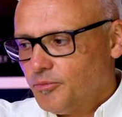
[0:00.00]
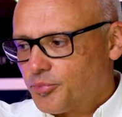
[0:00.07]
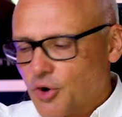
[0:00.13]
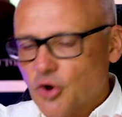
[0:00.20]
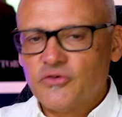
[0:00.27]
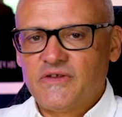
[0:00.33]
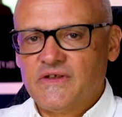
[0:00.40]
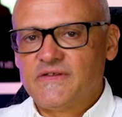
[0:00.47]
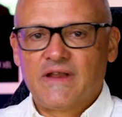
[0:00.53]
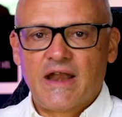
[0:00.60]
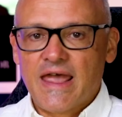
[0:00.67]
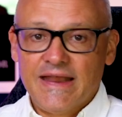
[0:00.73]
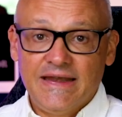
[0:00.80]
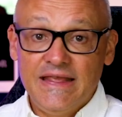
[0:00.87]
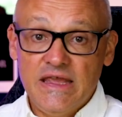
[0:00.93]
process that
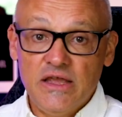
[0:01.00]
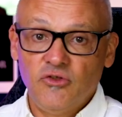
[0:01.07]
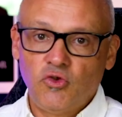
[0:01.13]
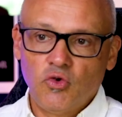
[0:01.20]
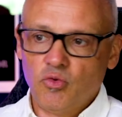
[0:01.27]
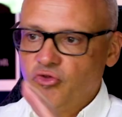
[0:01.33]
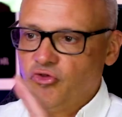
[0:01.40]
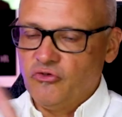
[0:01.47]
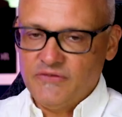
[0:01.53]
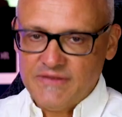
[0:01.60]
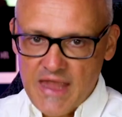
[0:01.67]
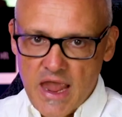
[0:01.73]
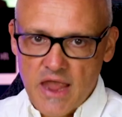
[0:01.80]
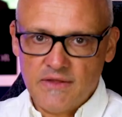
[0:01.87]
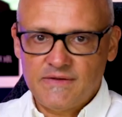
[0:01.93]
I adhere to, which is
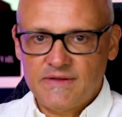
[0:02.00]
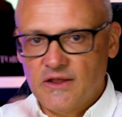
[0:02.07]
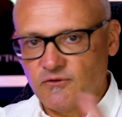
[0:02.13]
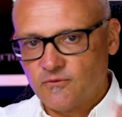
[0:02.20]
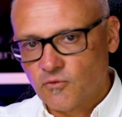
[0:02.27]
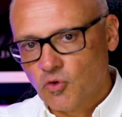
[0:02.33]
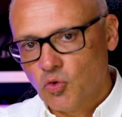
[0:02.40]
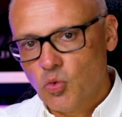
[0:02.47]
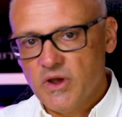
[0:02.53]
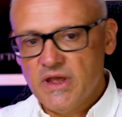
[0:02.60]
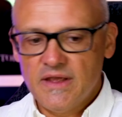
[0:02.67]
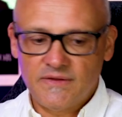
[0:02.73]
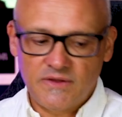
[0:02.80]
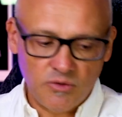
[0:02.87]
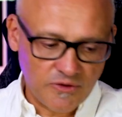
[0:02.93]
test for a
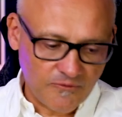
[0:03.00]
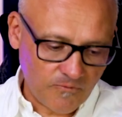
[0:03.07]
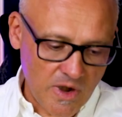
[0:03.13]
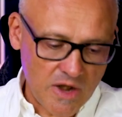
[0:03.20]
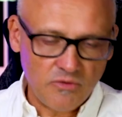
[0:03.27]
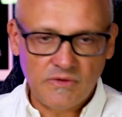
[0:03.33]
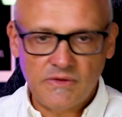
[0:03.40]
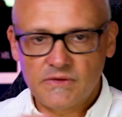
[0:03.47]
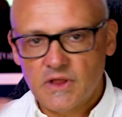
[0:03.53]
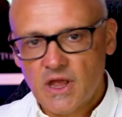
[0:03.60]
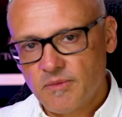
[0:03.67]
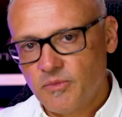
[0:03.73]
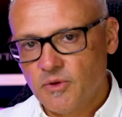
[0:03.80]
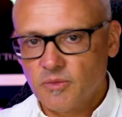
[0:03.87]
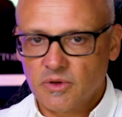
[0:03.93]
week, see what the fragrance is
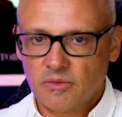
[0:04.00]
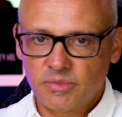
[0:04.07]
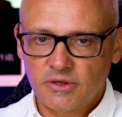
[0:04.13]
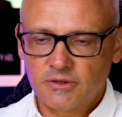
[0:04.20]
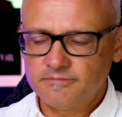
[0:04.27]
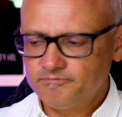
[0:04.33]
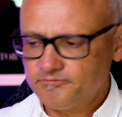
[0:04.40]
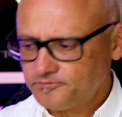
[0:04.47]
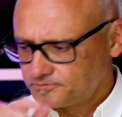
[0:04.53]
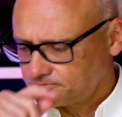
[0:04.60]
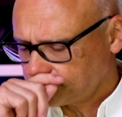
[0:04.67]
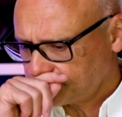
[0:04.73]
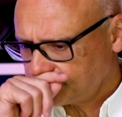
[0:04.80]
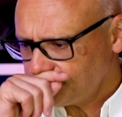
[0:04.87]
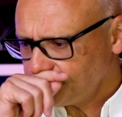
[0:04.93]
like, boom, boom, boom.
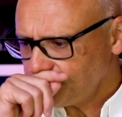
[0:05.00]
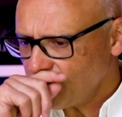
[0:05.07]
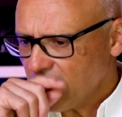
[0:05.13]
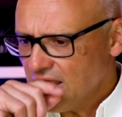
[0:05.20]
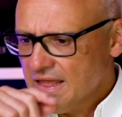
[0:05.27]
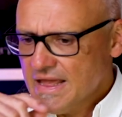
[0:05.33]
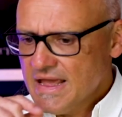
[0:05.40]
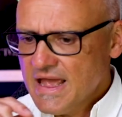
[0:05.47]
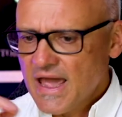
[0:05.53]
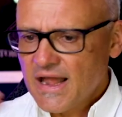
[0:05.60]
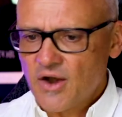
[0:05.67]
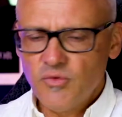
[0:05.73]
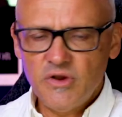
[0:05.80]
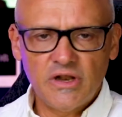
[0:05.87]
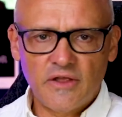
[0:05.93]

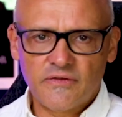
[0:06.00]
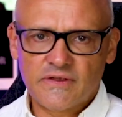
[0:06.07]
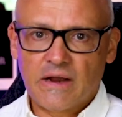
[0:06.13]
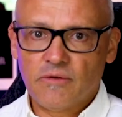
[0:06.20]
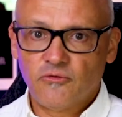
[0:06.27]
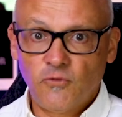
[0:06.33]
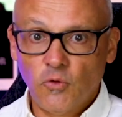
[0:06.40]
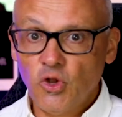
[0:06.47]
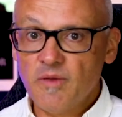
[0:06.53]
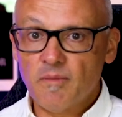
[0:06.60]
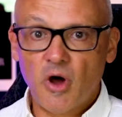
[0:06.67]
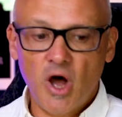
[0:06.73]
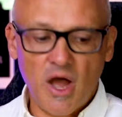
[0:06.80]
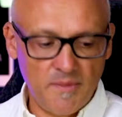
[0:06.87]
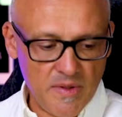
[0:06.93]
And I realized that I was falling
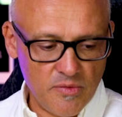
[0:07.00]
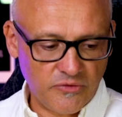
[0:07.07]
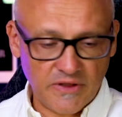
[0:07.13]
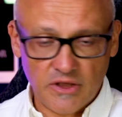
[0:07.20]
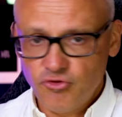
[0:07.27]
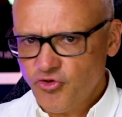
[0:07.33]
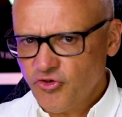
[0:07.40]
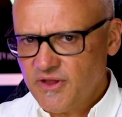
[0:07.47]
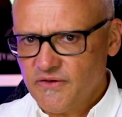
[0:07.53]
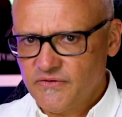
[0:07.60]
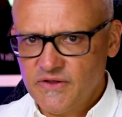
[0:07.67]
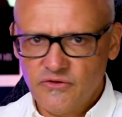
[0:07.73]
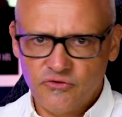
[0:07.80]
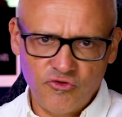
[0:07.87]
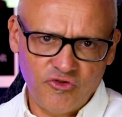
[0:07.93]
behind. People saying, you should
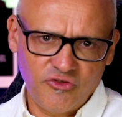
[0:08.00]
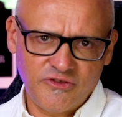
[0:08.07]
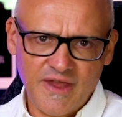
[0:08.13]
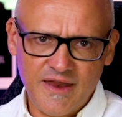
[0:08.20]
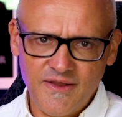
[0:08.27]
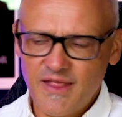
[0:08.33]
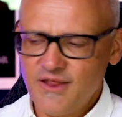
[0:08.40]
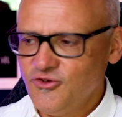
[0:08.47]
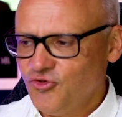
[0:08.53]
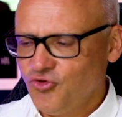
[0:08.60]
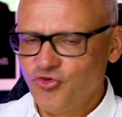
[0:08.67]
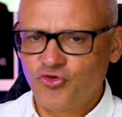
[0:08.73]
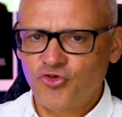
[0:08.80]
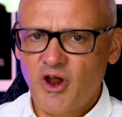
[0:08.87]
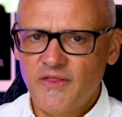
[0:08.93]
test this, you should test that, you
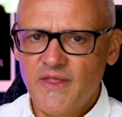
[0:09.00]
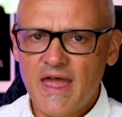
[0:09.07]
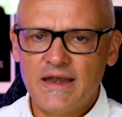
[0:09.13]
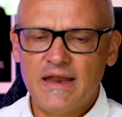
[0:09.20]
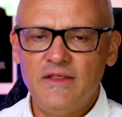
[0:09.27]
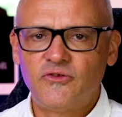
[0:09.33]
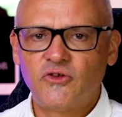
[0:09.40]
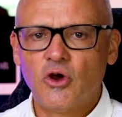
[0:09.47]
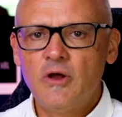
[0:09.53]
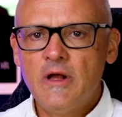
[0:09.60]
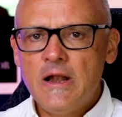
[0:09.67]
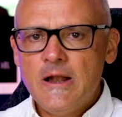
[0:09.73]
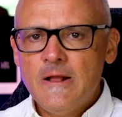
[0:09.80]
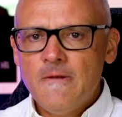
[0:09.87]
should try that. And so